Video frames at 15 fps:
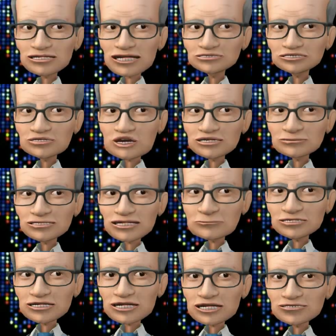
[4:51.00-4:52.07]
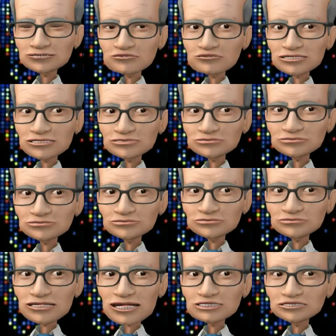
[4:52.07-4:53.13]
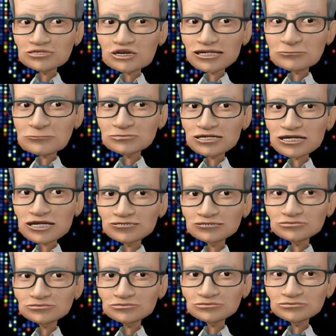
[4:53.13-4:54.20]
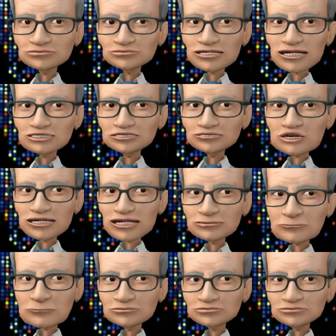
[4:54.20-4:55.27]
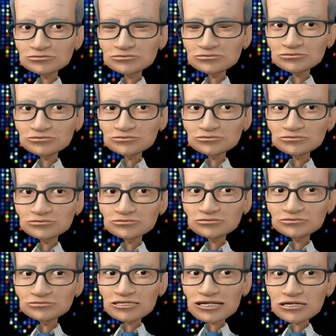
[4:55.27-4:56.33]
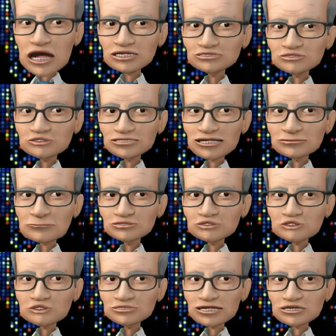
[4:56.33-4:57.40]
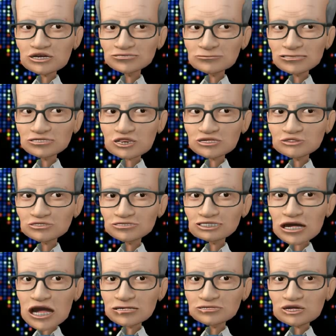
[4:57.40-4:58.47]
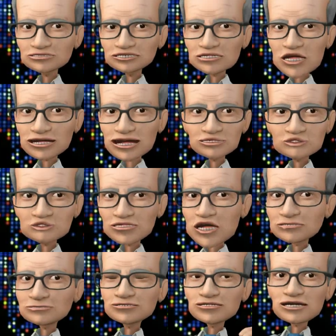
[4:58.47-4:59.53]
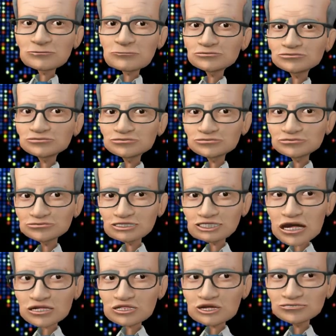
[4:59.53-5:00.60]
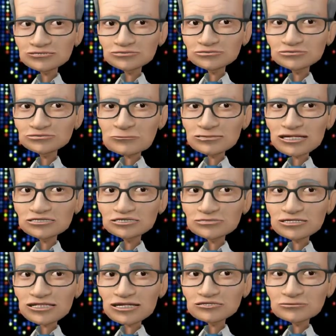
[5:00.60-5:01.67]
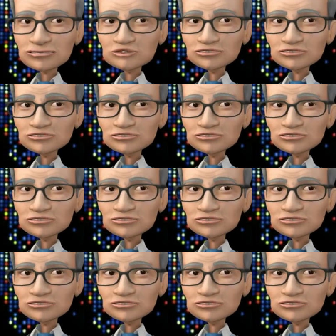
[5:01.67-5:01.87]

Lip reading: Extremely painful. Extreme pain. Extreme. He actually blew air in me through the camera so I would open up. Catherine, please believe me